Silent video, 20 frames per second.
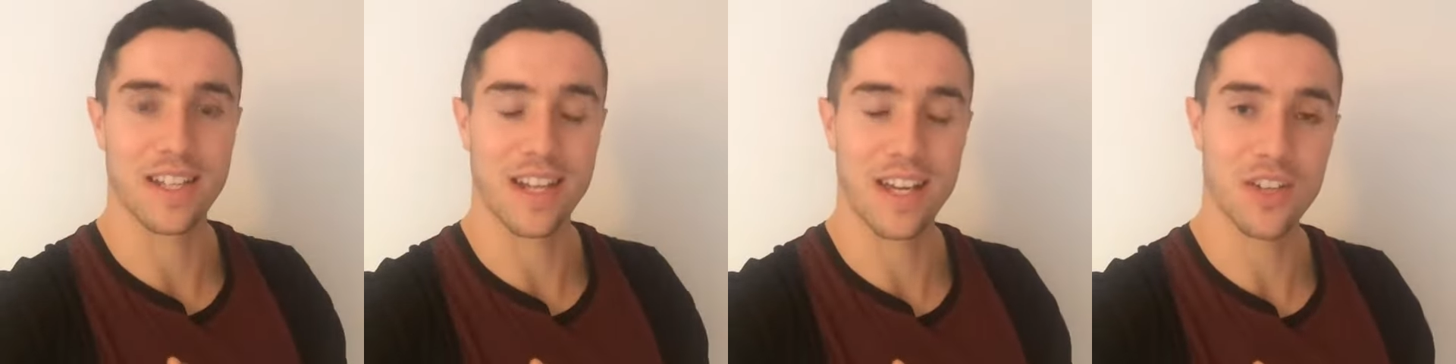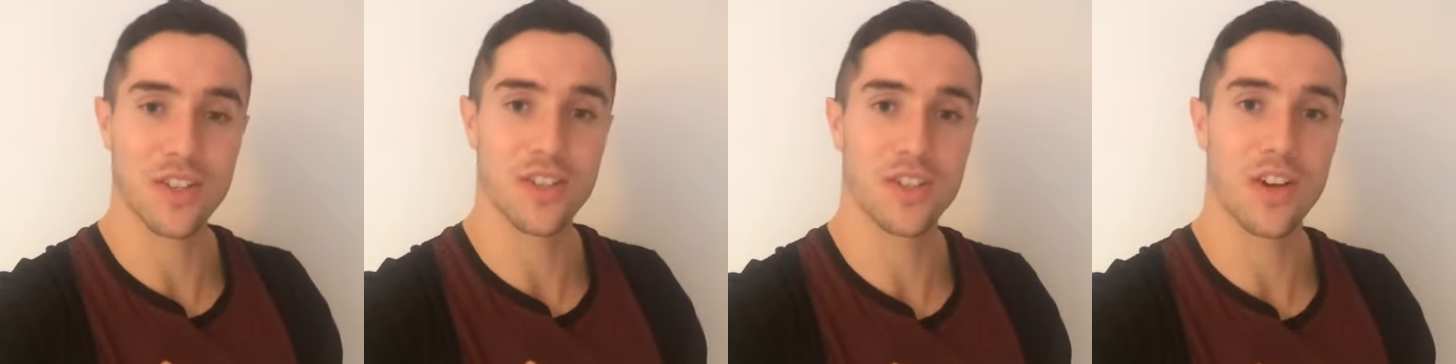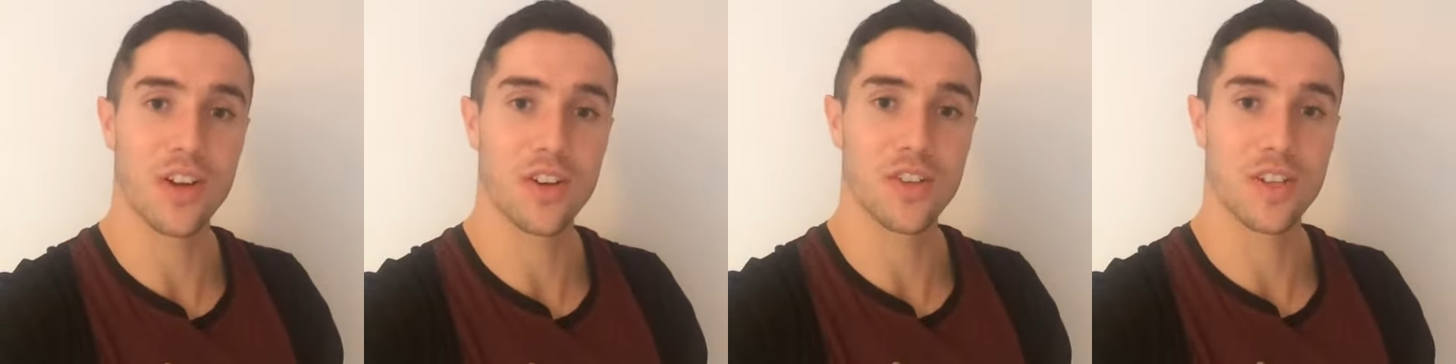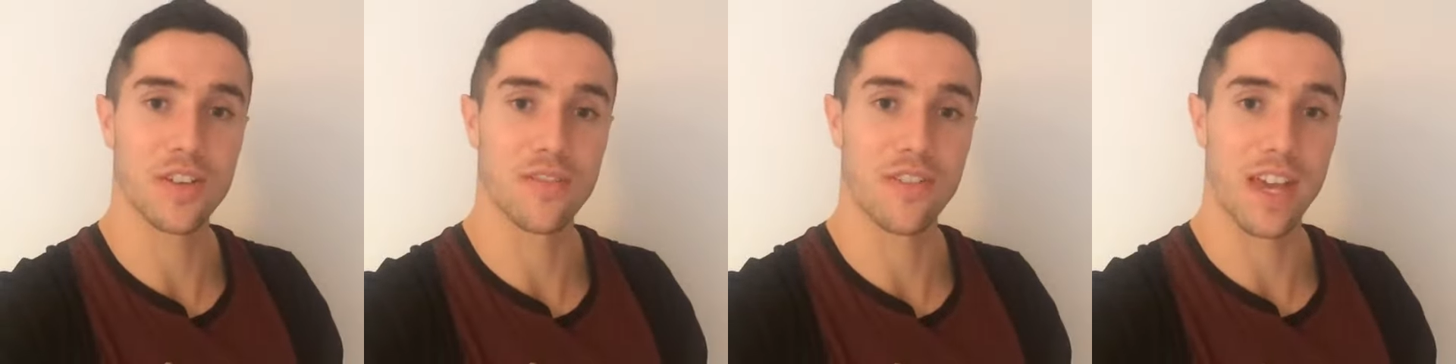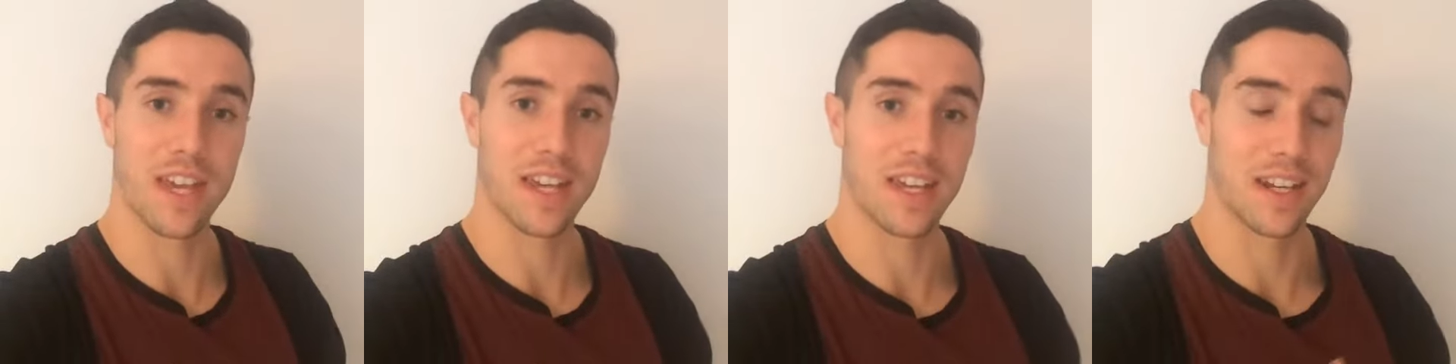and as such,
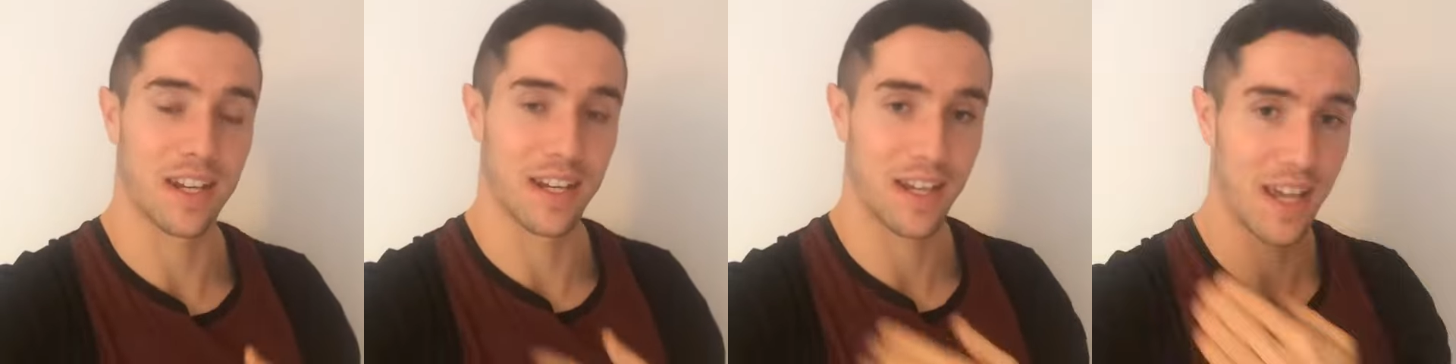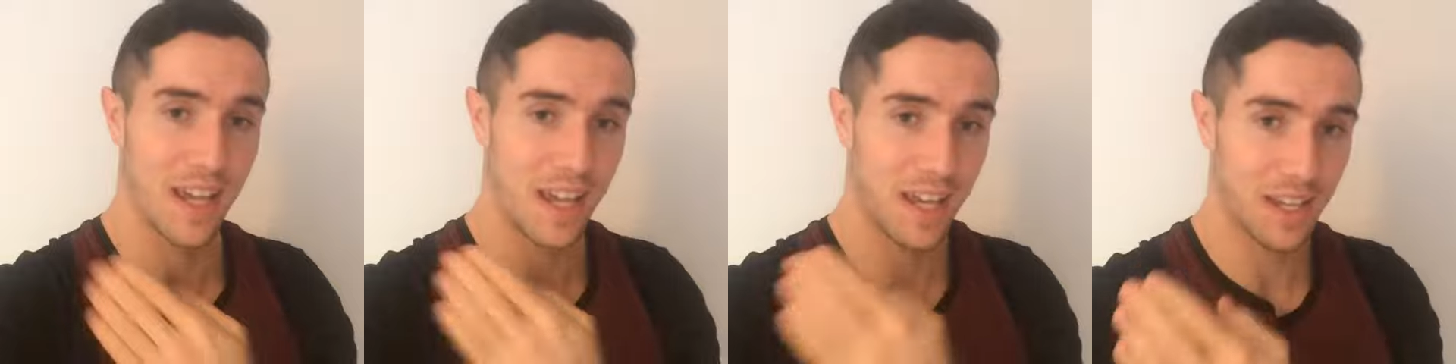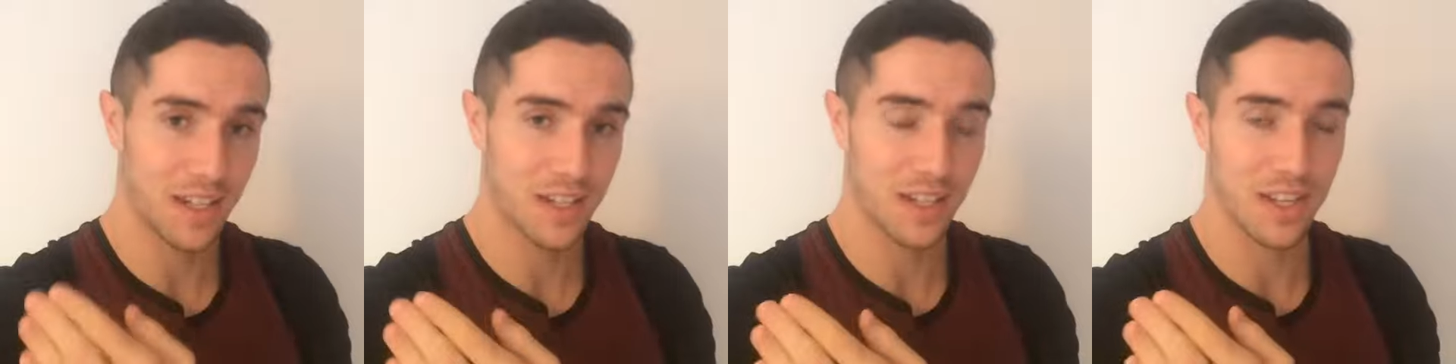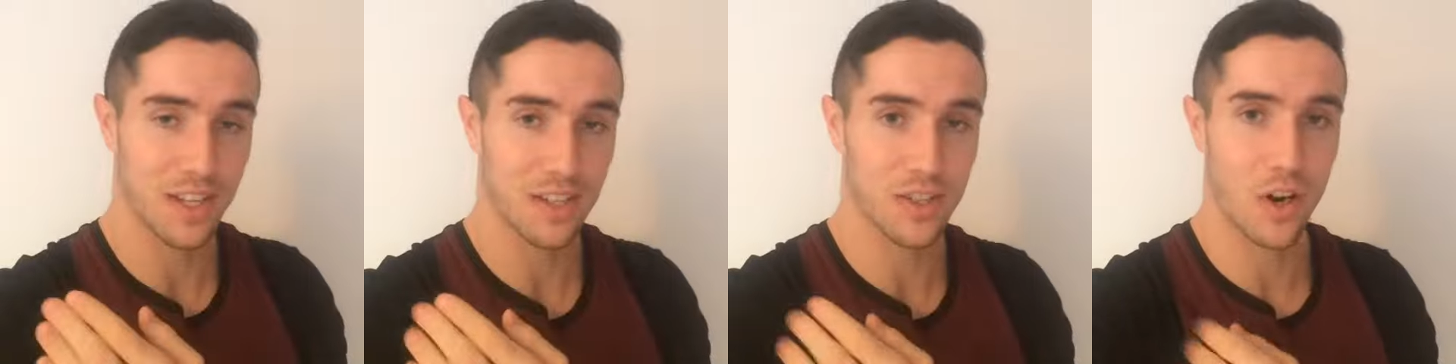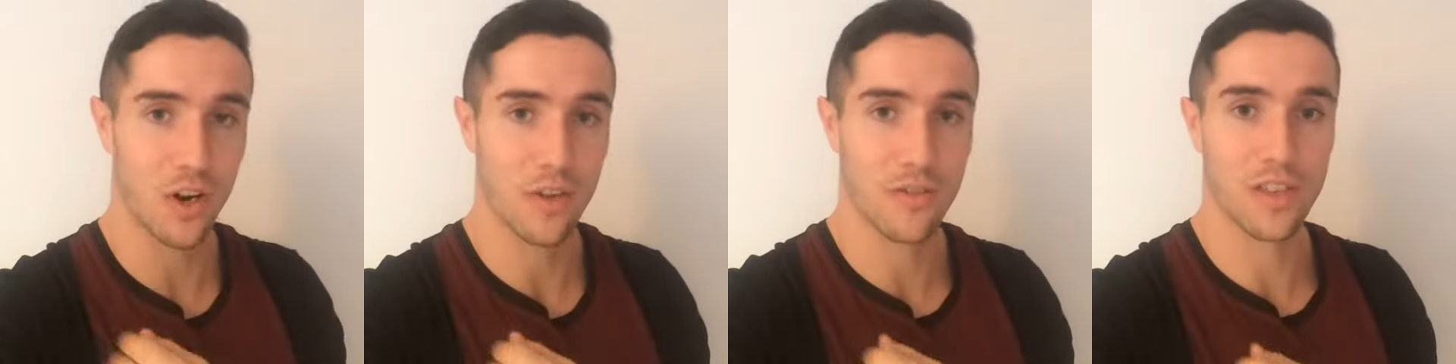if they can adhere to
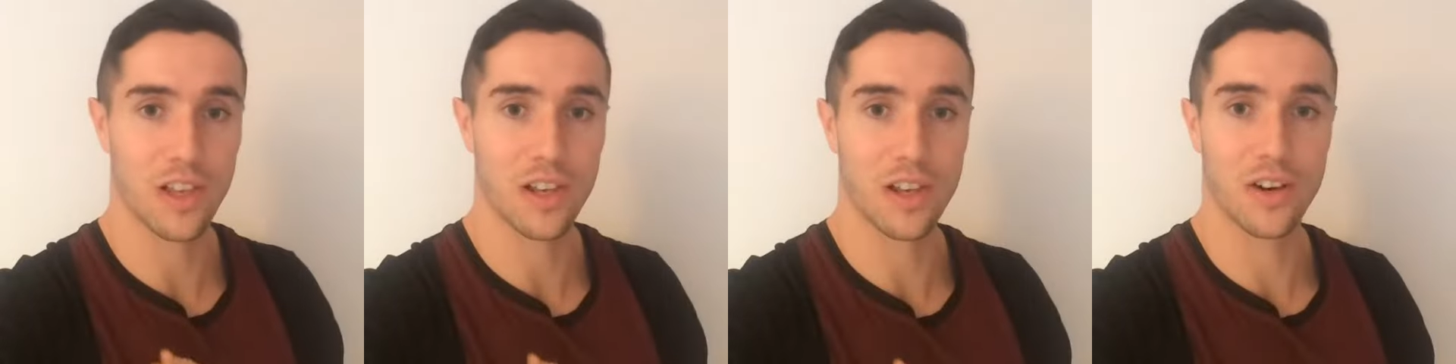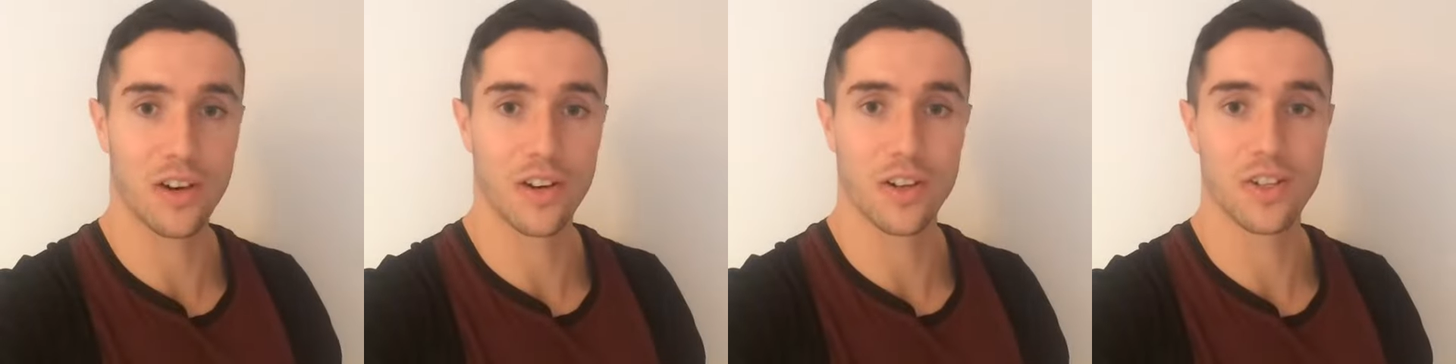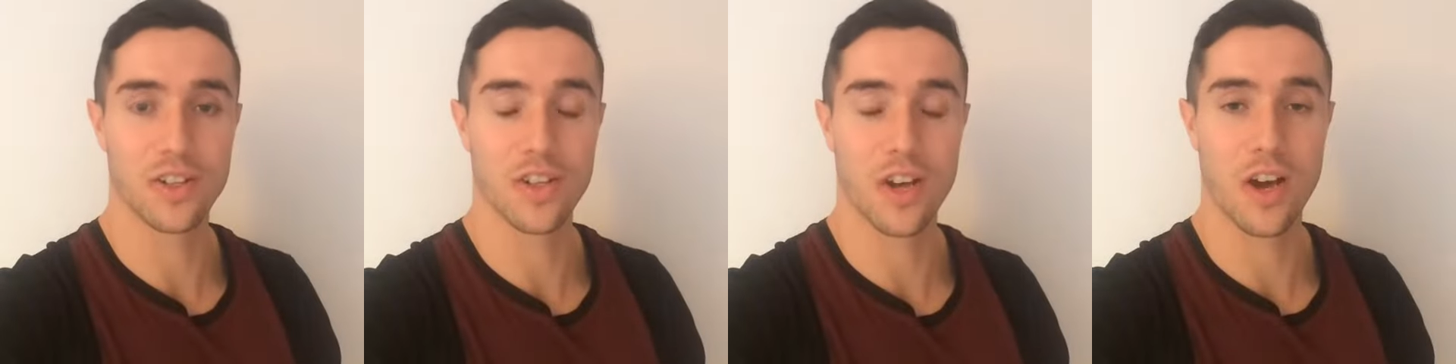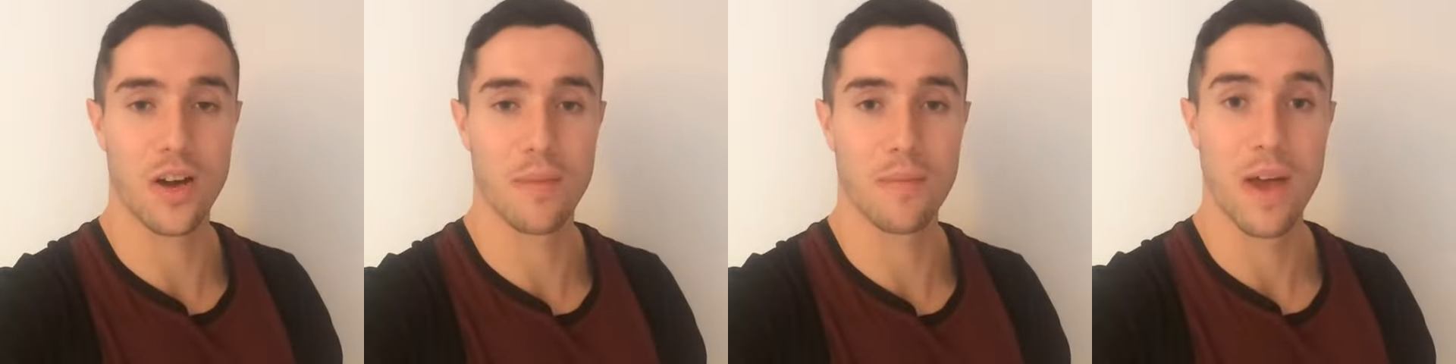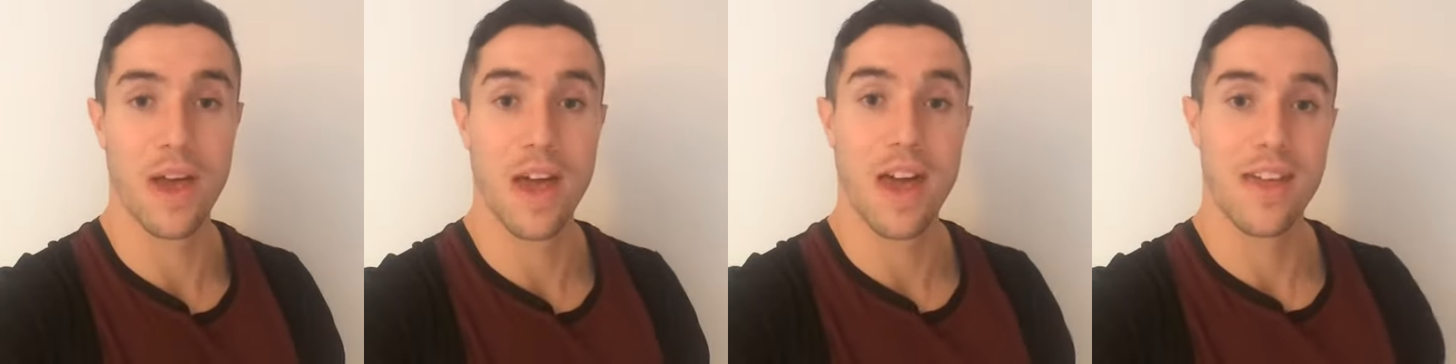this over the longer
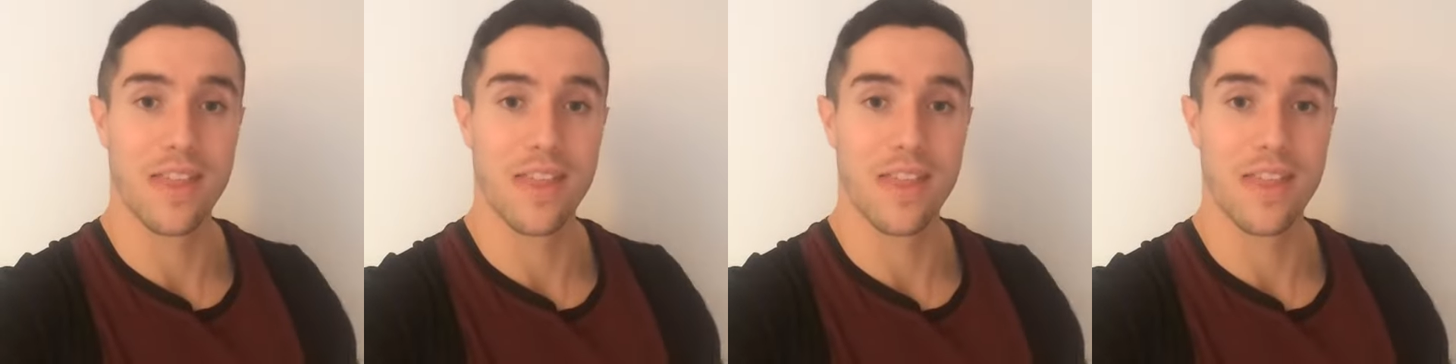term,